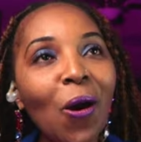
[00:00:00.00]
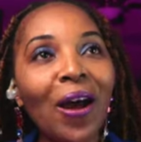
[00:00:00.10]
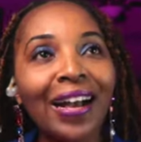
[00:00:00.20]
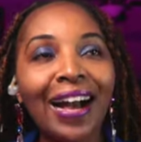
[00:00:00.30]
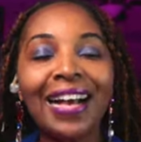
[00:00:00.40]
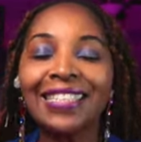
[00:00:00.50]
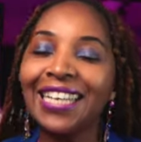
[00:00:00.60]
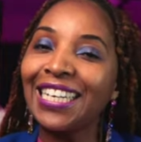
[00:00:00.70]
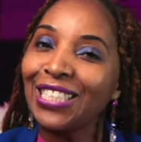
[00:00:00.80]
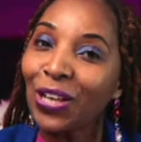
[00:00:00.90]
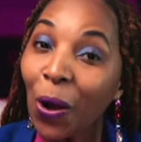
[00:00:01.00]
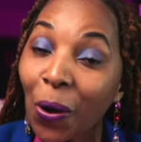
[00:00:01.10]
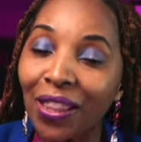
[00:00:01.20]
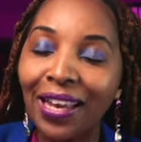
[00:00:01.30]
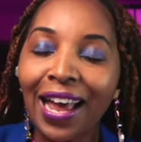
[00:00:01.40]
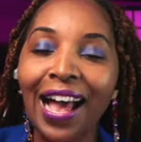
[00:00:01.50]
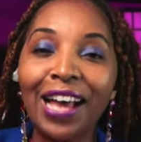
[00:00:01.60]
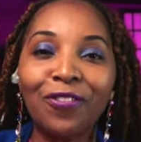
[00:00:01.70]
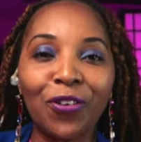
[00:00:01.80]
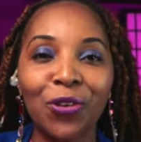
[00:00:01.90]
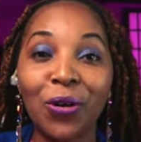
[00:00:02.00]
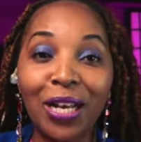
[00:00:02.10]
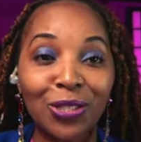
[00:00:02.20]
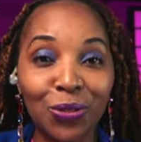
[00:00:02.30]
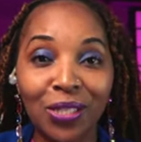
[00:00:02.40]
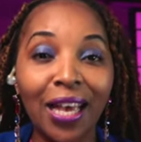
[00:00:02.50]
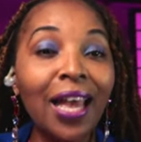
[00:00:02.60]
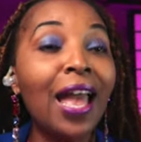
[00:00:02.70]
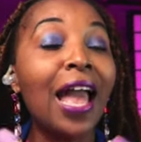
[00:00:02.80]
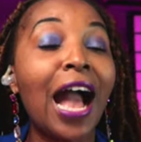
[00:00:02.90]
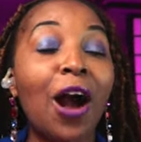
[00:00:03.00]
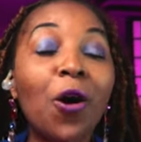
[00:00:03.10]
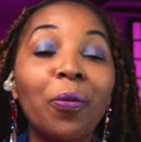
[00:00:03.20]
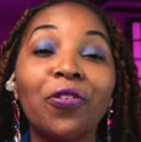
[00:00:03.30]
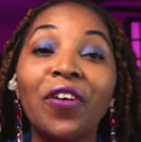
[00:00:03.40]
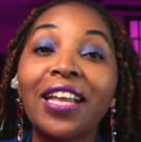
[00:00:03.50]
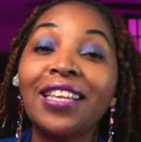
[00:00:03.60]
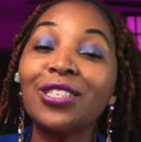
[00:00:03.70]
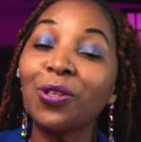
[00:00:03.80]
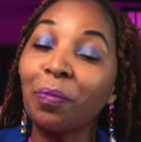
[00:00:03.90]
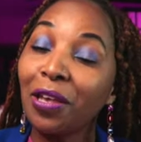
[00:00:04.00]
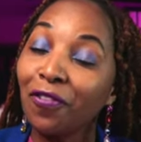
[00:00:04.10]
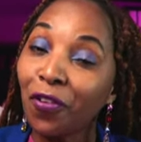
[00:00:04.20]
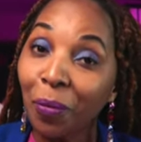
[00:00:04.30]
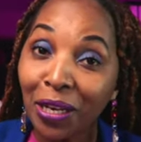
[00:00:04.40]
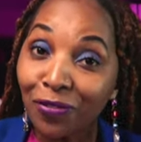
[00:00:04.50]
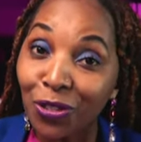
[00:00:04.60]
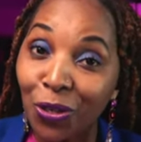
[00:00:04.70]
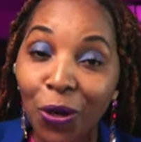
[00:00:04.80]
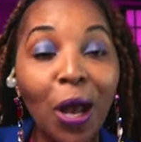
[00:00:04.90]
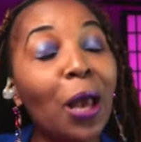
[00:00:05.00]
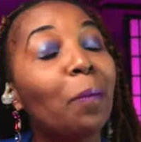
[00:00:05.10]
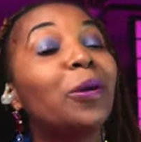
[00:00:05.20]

all right, guys, that is all that I had for you guys today. I hope you find this to be informative to you.